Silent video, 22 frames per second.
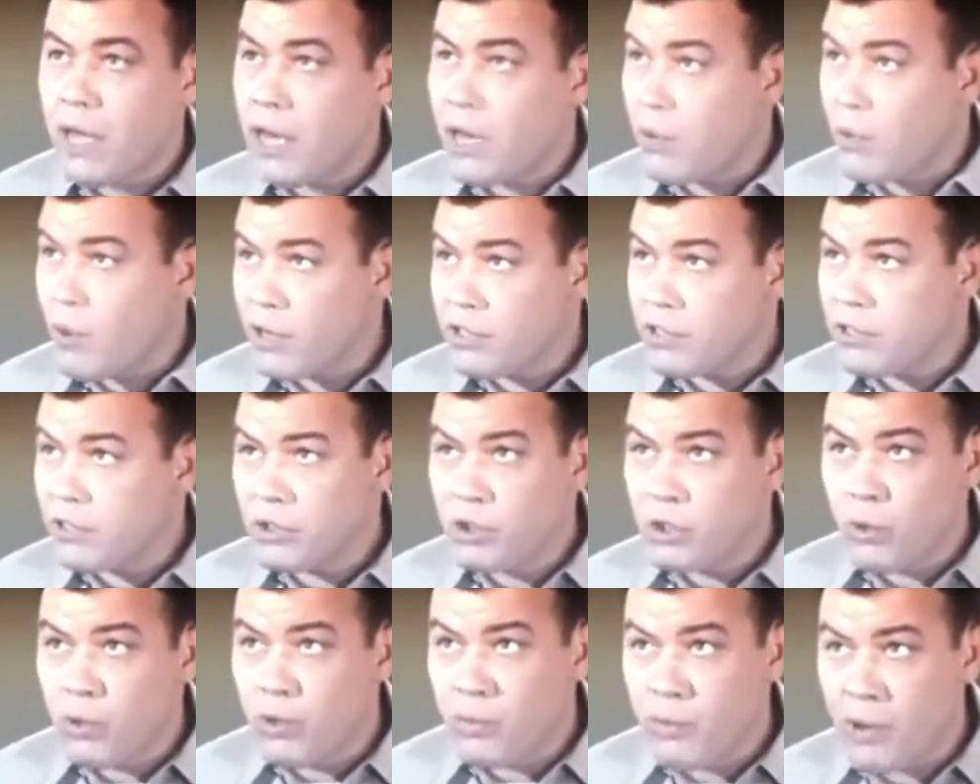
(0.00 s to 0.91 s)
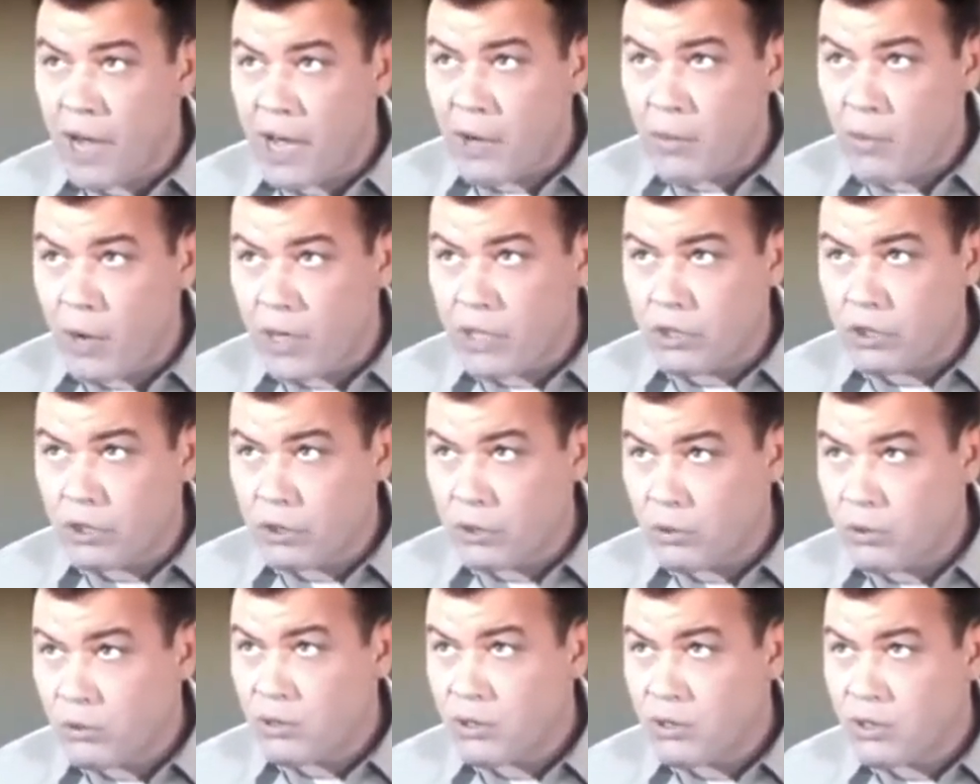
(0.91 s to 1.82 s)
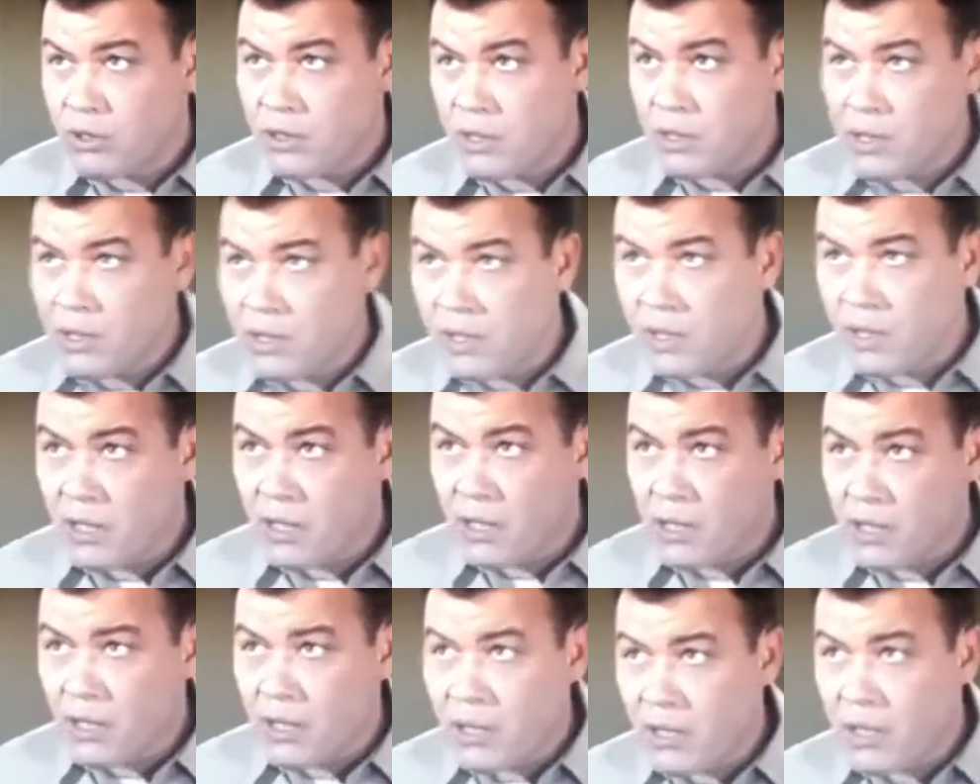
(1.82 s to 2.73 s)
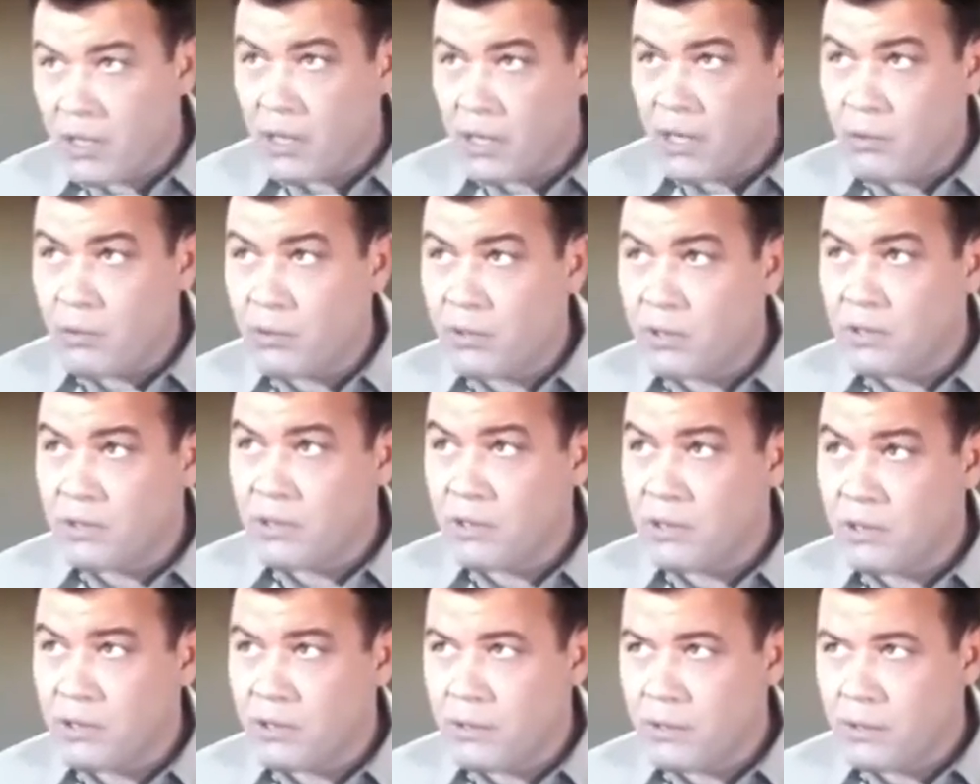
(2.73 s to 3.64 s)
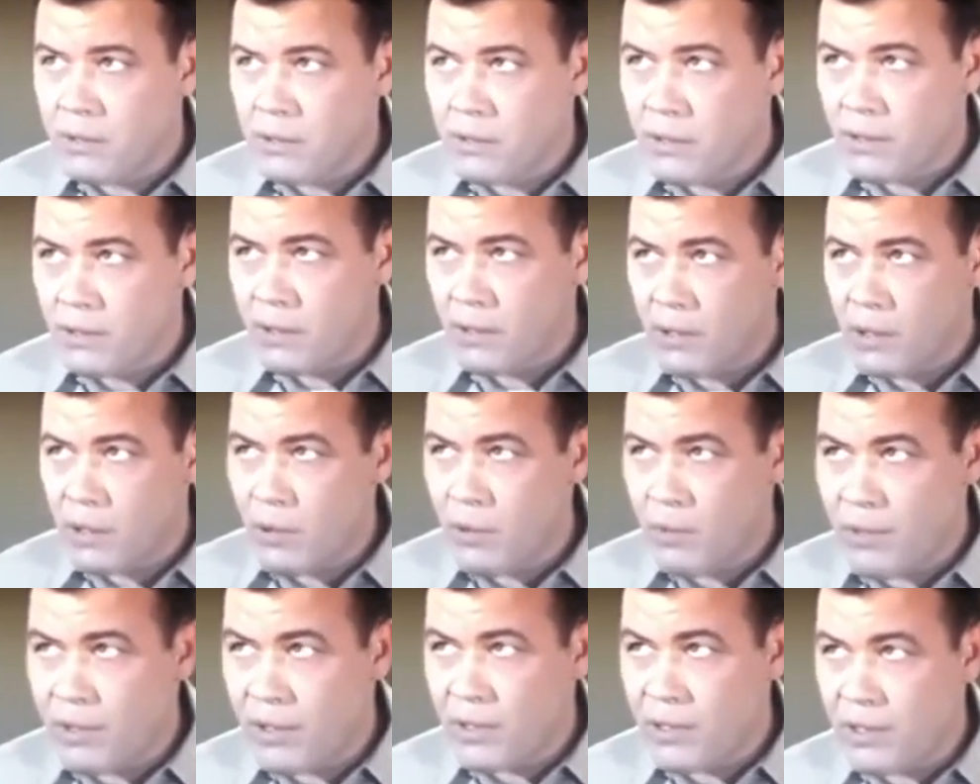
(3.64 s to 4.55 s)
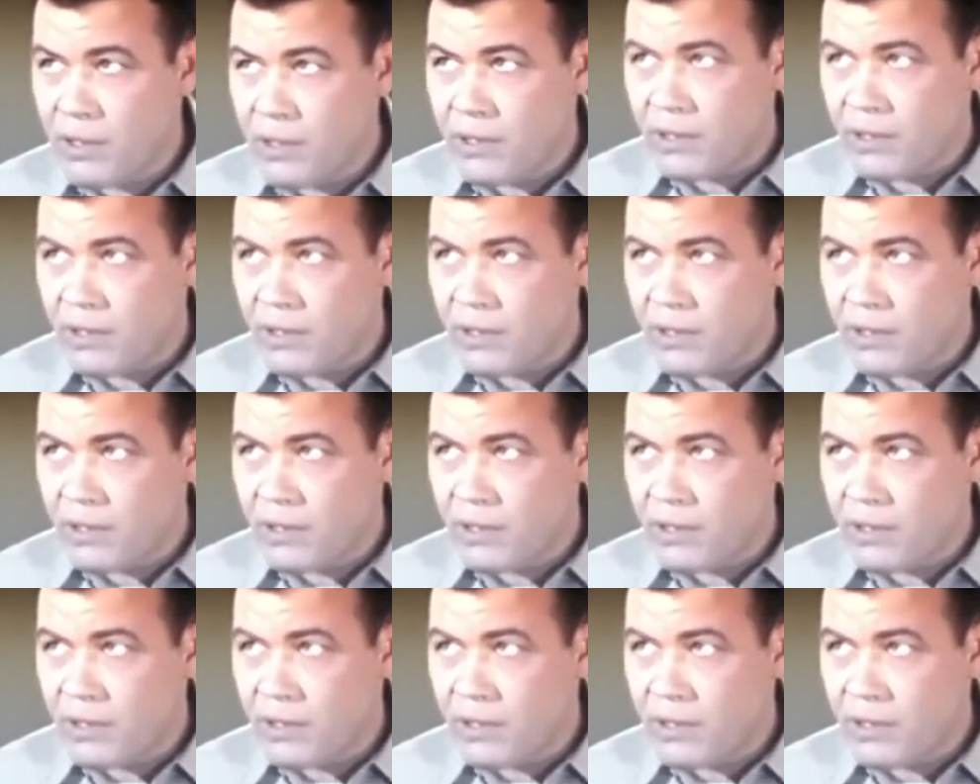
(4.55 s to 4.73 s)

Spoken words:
And it wasn't you with brown and white shoes? It was Goober.